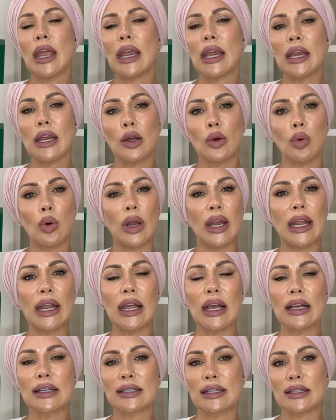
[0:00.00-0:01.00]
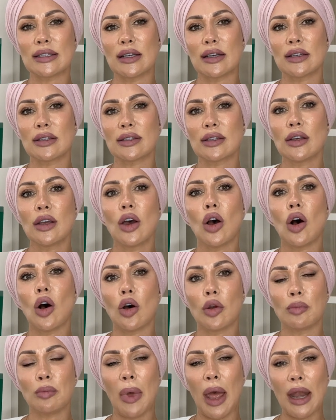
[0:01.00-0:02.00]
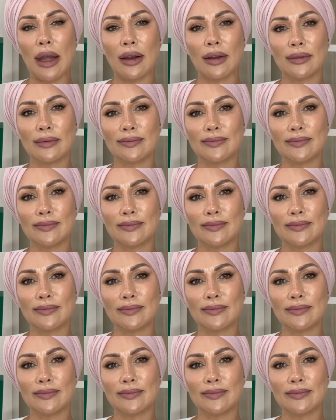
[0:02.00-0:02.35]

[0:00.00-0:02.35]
equally as it does on men.